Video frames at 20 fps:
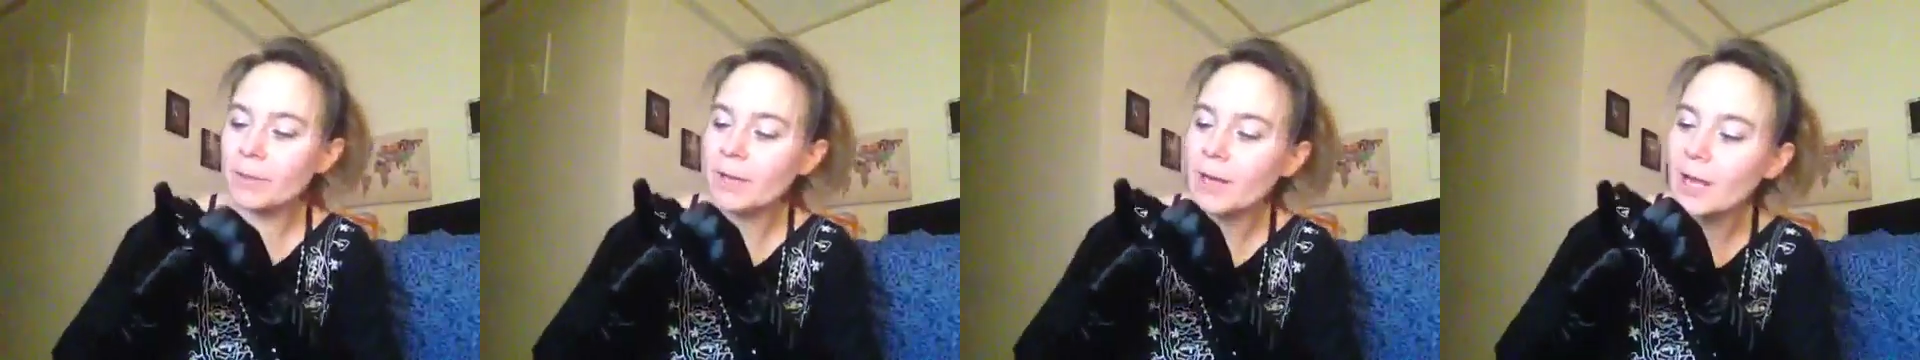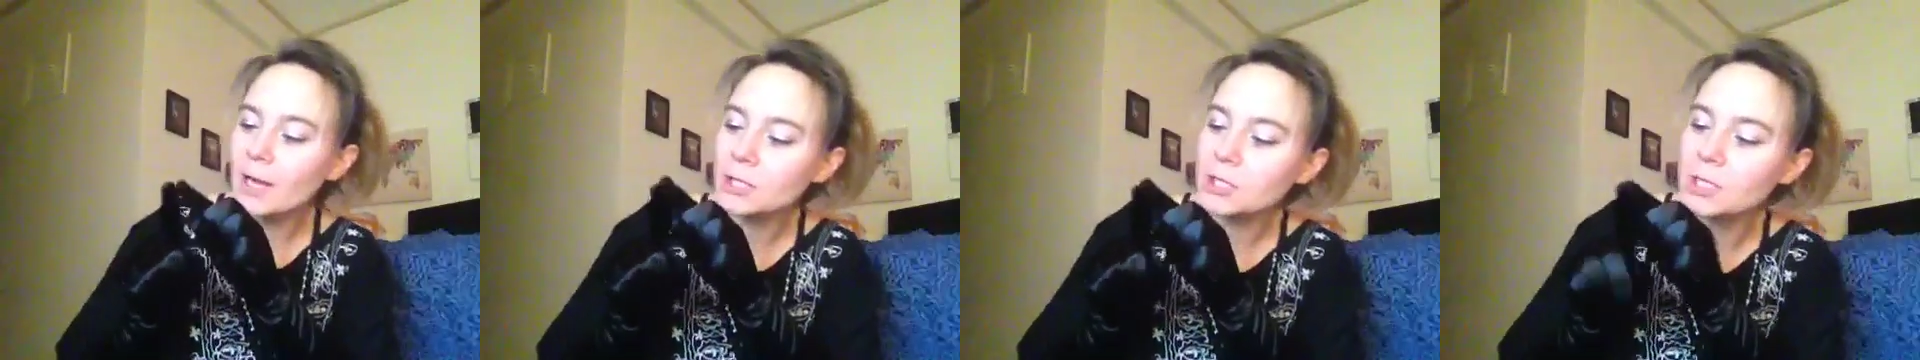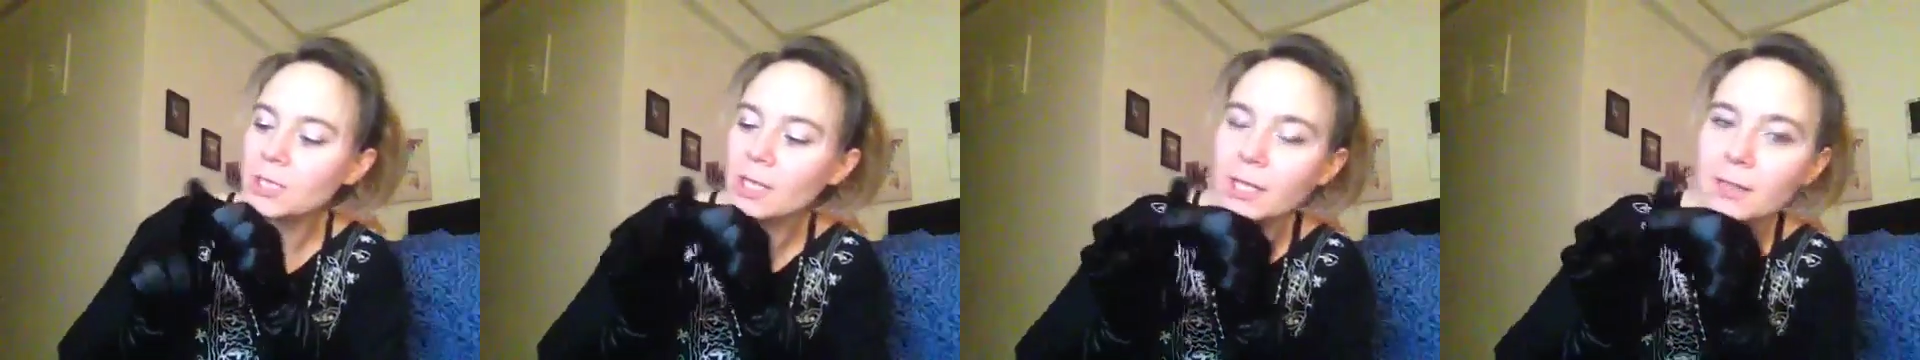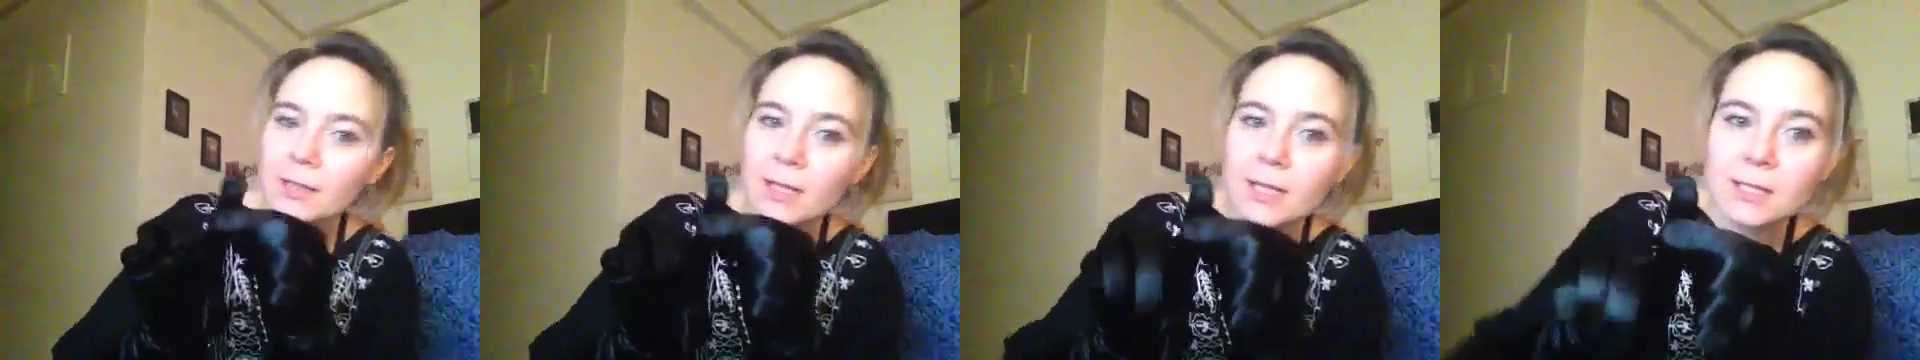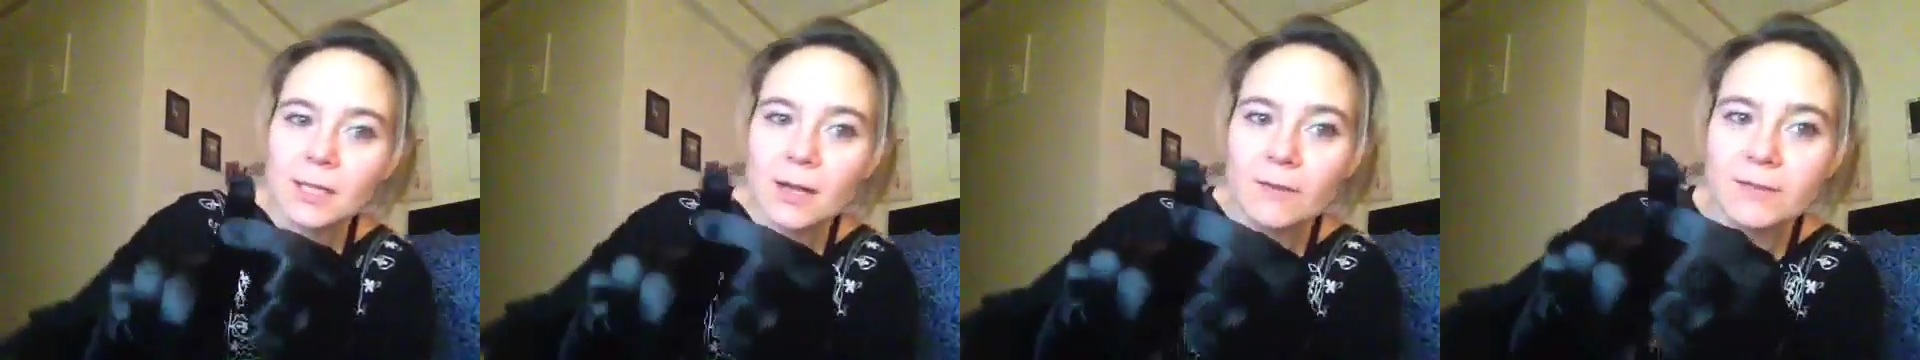And actually, like,
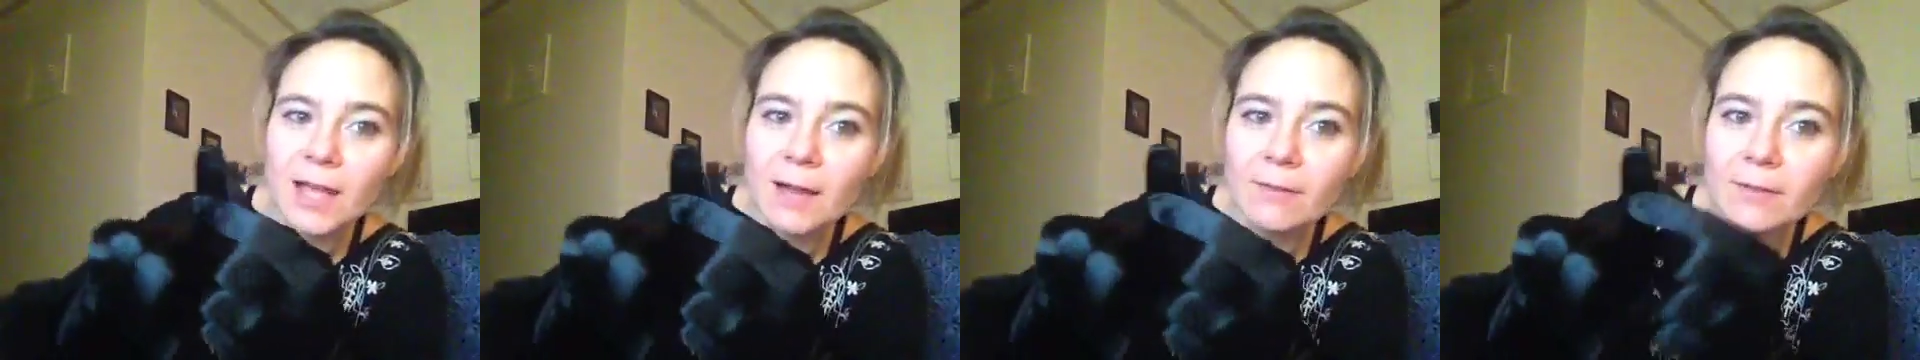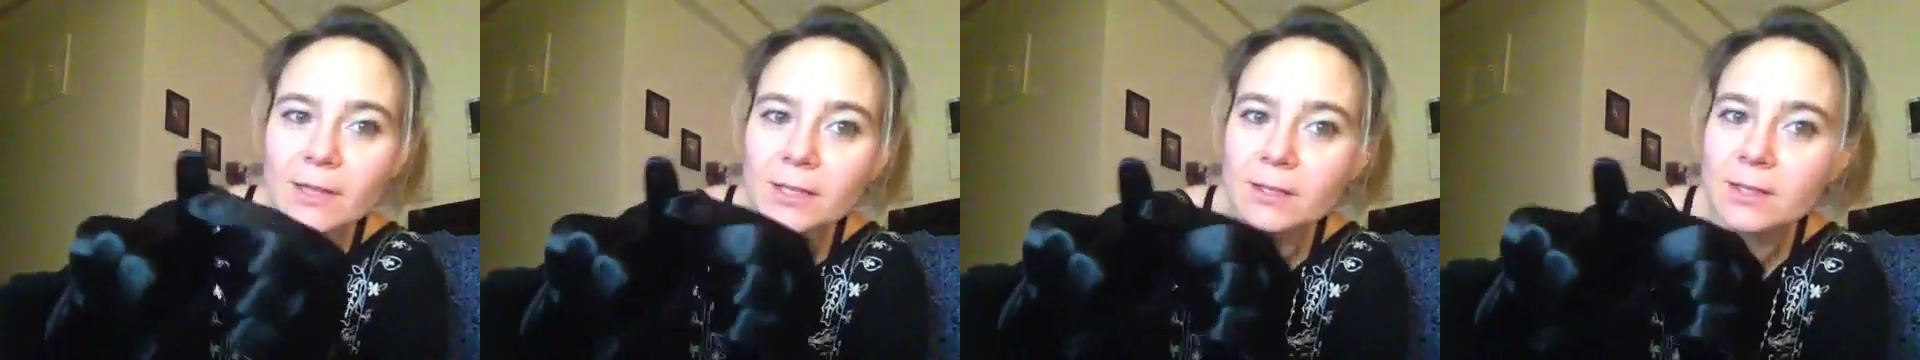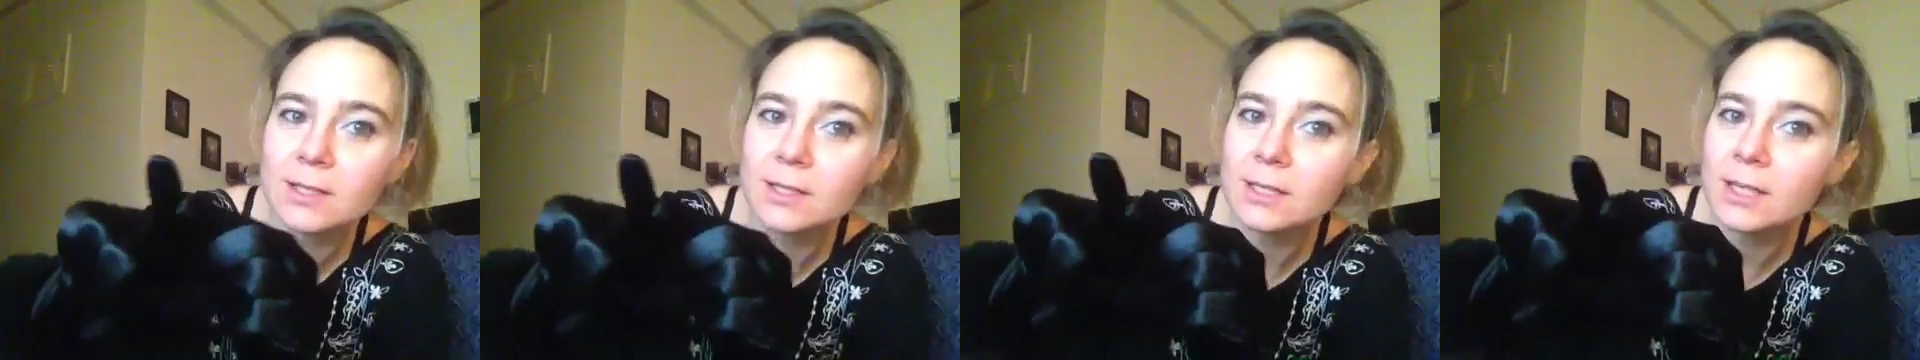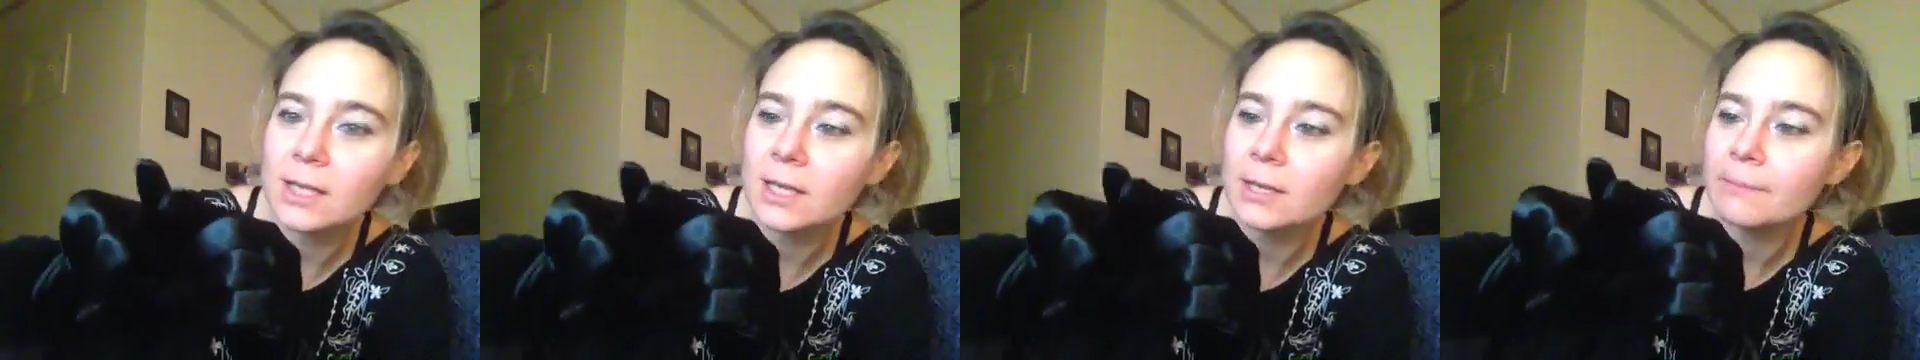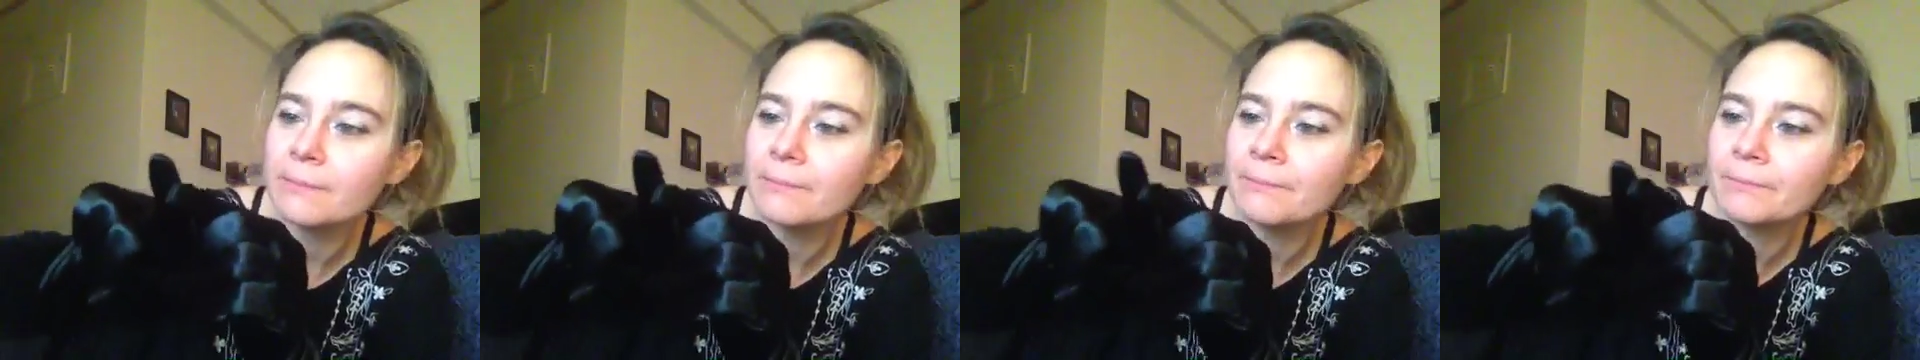these gloves have a little
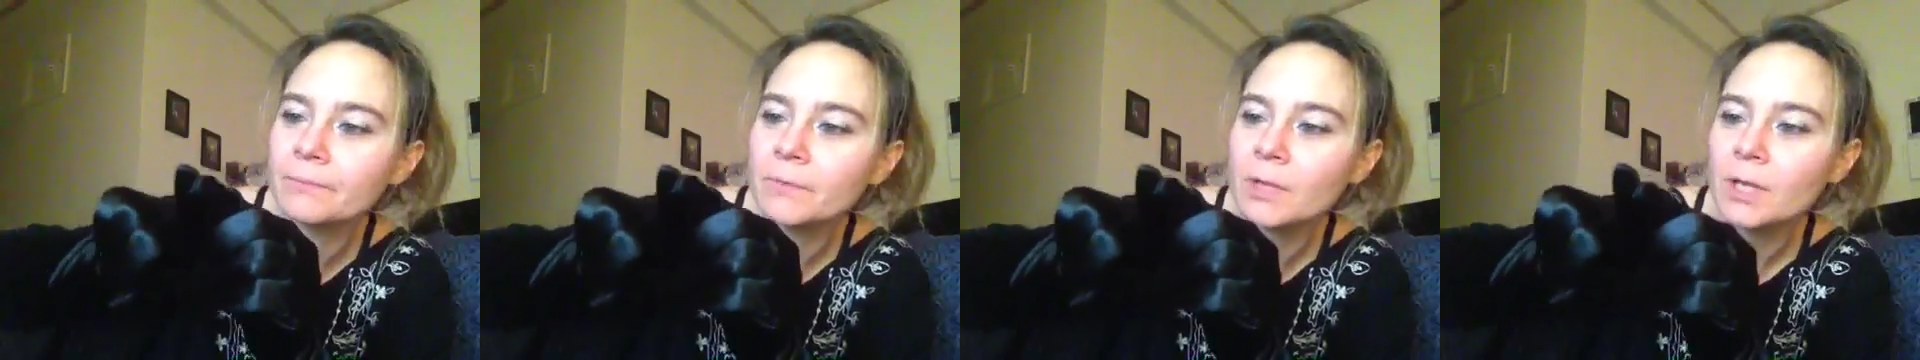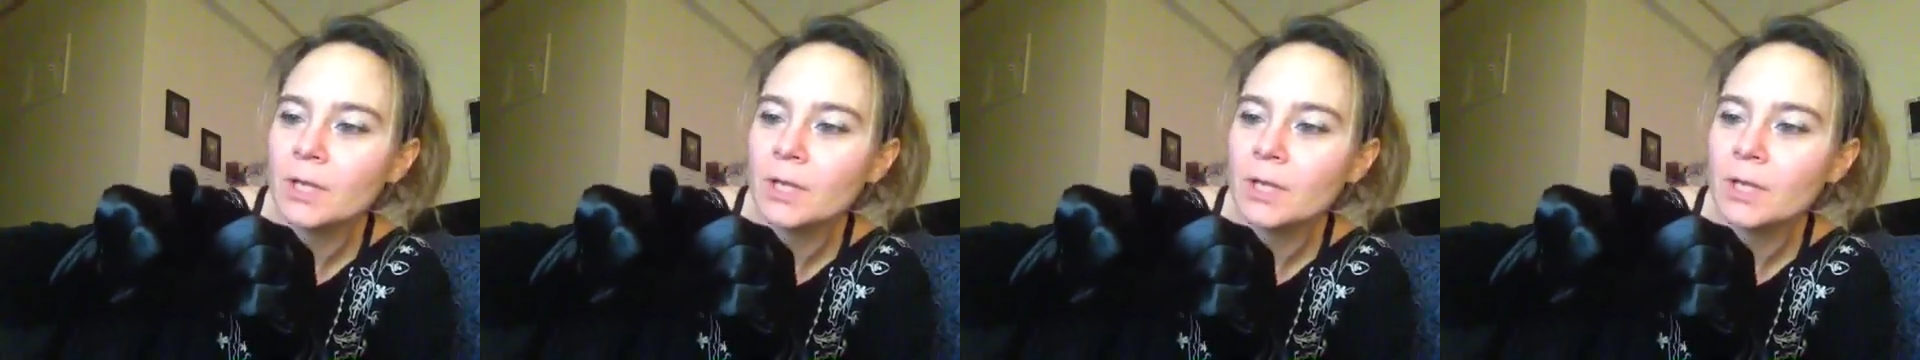seam.